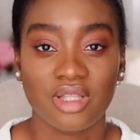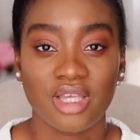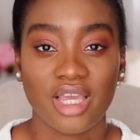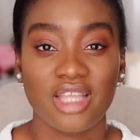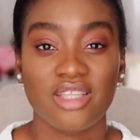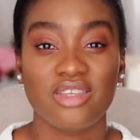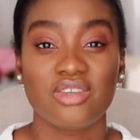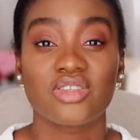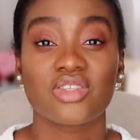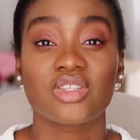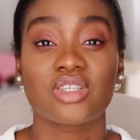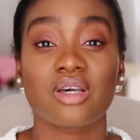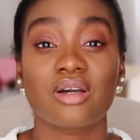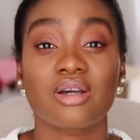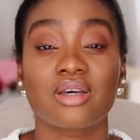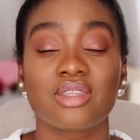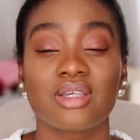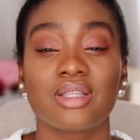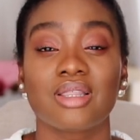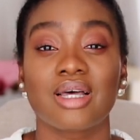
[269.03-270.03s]
and you
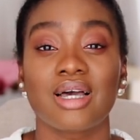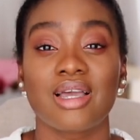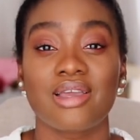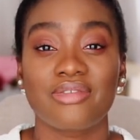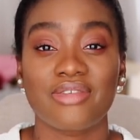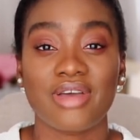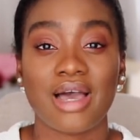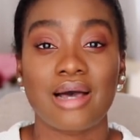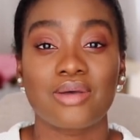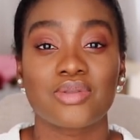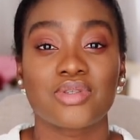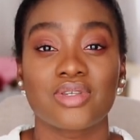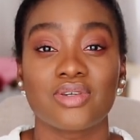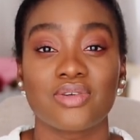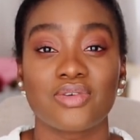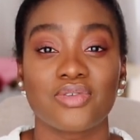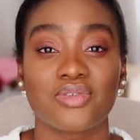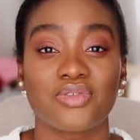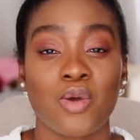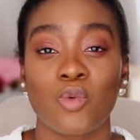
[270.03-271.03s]
suck the life out
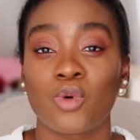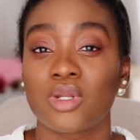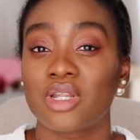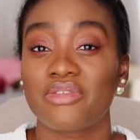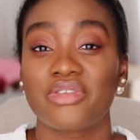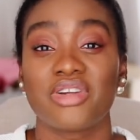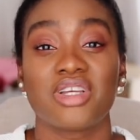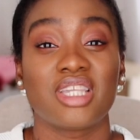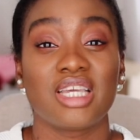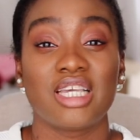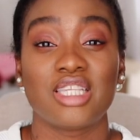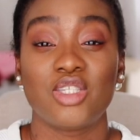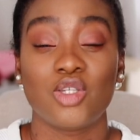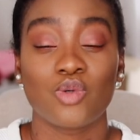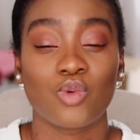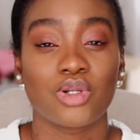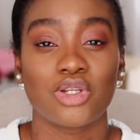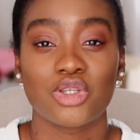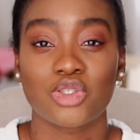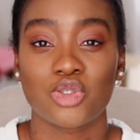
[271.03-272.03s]
of whatever it is you
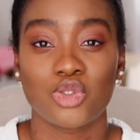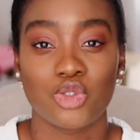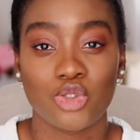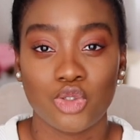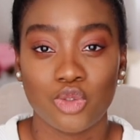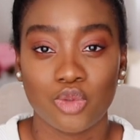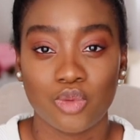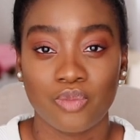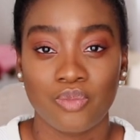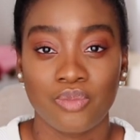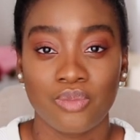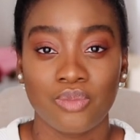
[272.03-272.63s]
wanted to do.